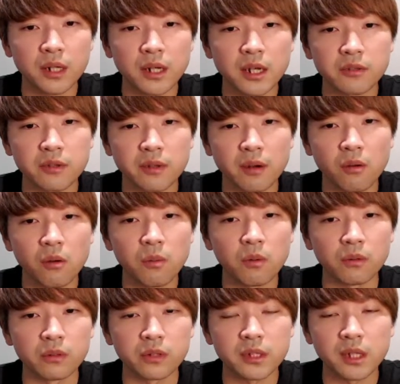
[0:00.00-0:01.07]
And
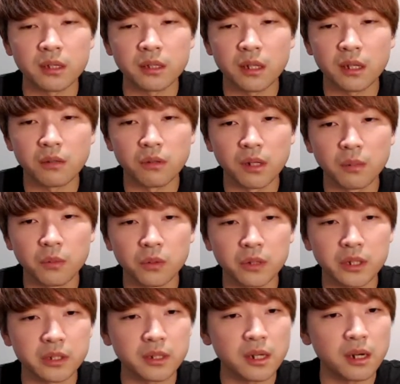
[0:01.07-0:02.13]
linter
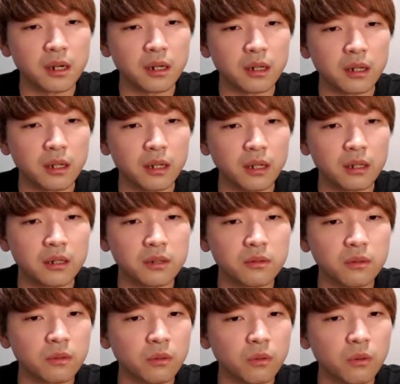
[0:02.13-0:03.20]
and prettier
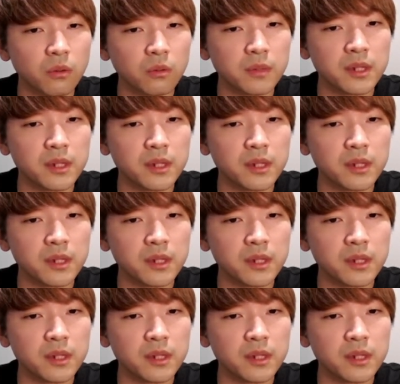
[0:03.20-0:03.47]
is